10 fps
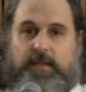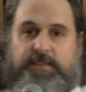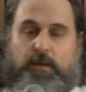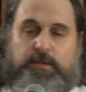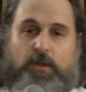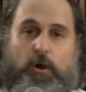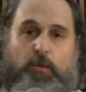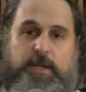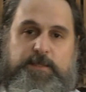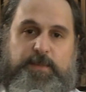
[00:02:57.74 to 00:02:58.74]
that there would
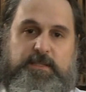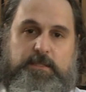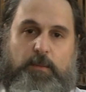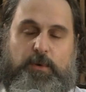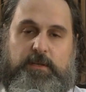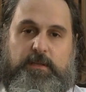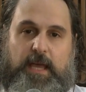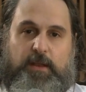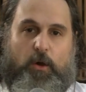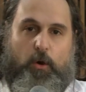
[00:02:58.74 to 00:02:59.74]
always be someone
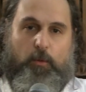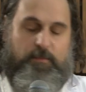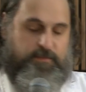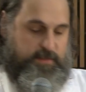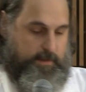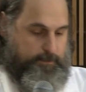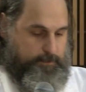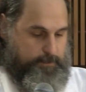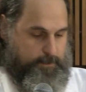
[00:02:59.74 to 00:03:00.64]
at home for them.